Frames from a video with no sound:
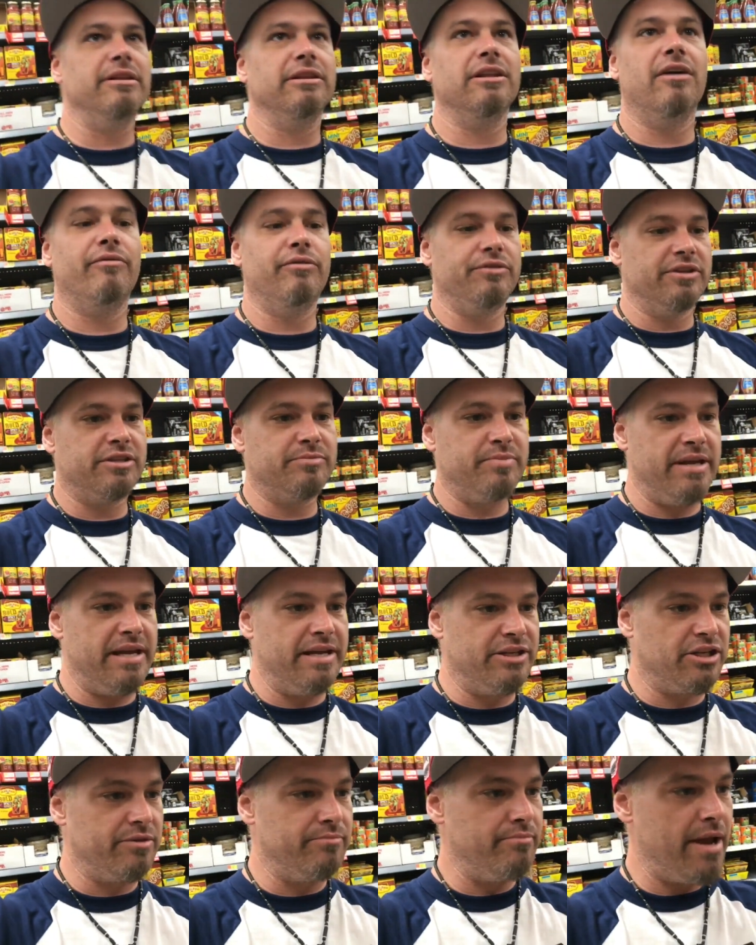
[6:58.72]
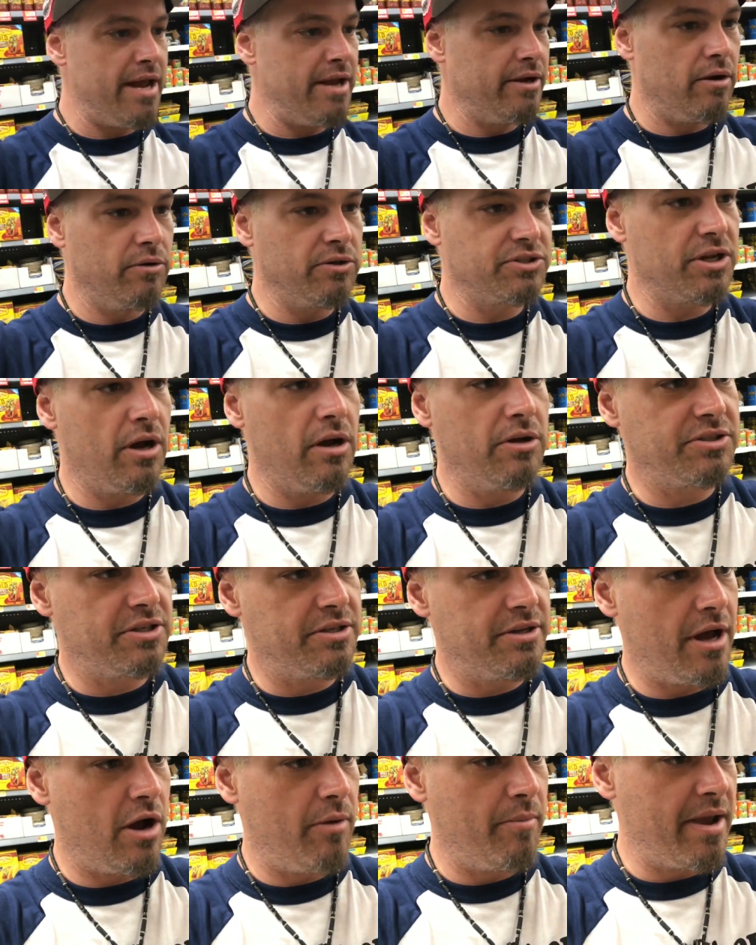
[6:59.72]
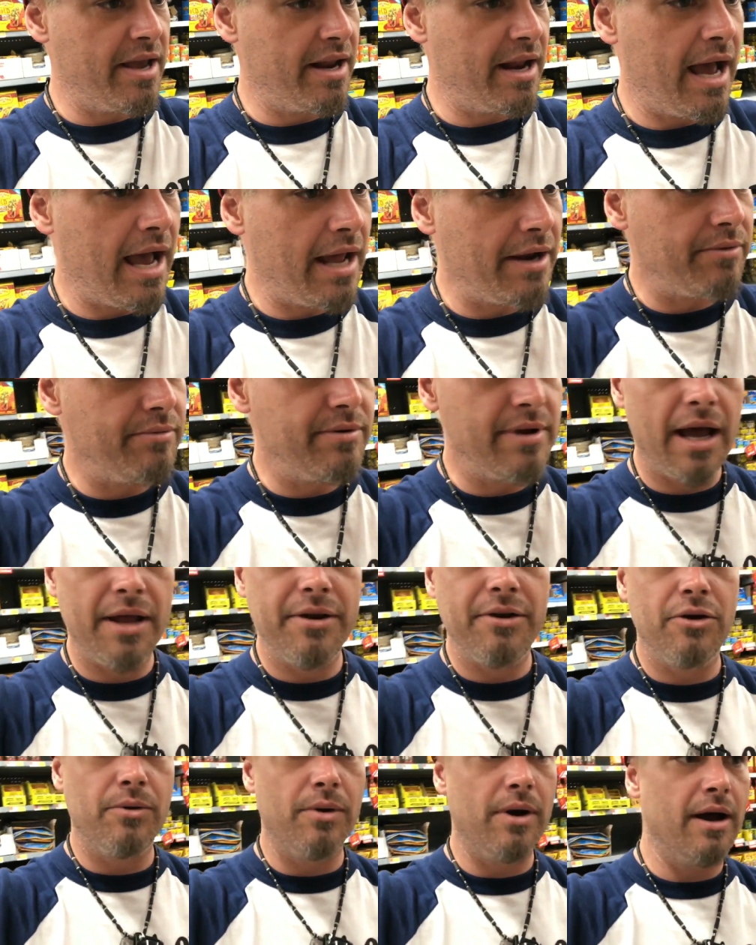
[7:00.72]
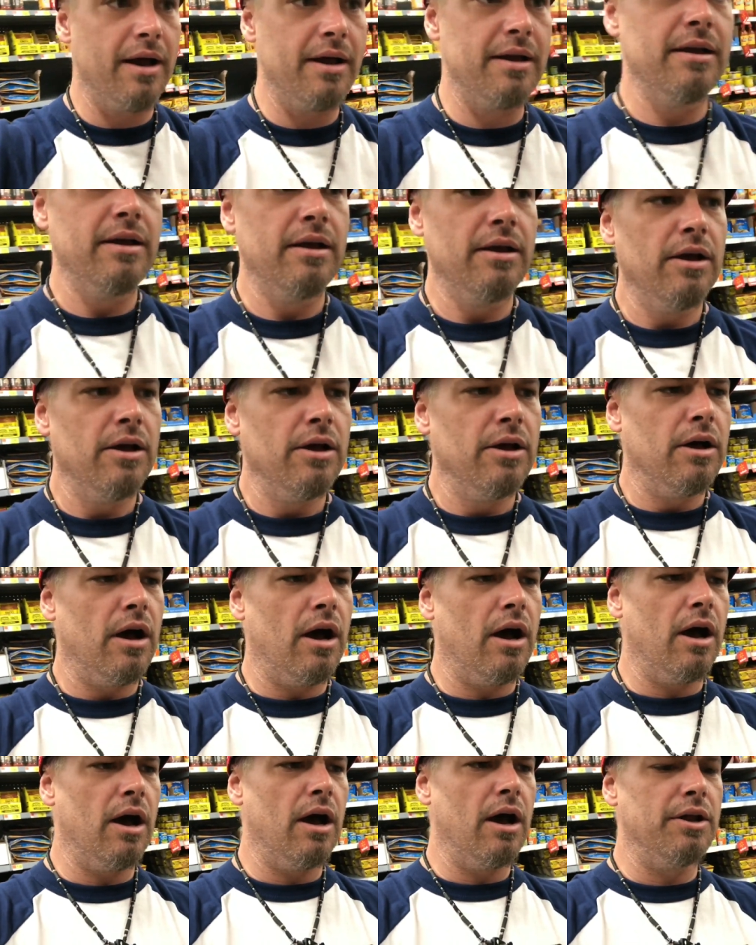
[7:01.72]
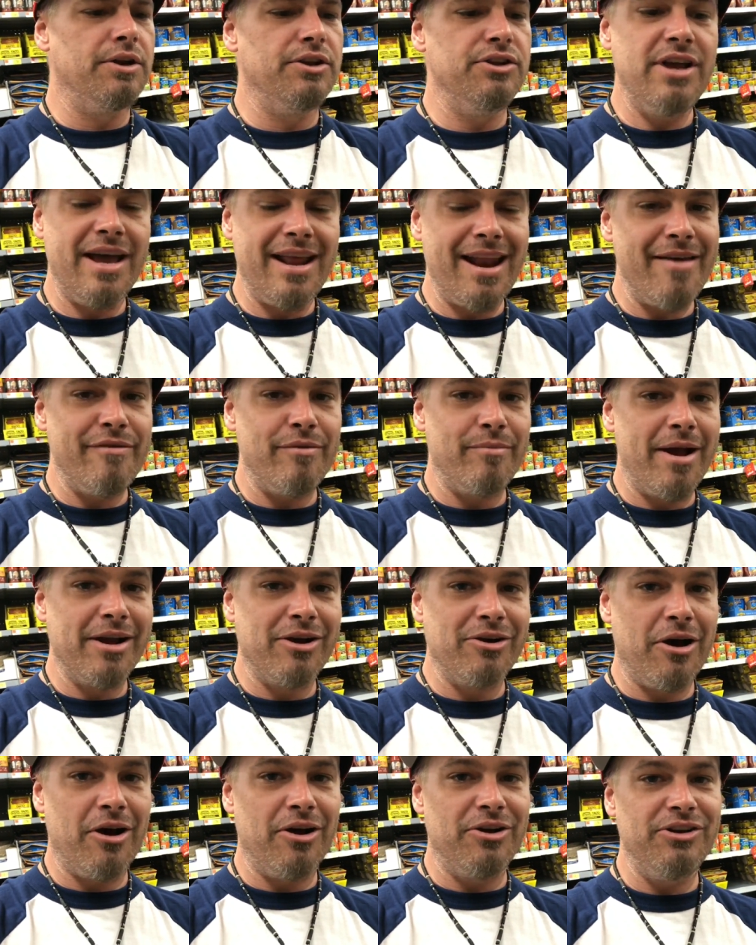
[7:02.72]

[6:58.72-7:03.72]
I'm in love with this peach and mango salsa now, man. I do not know why. Uh, do you gotta have it micro?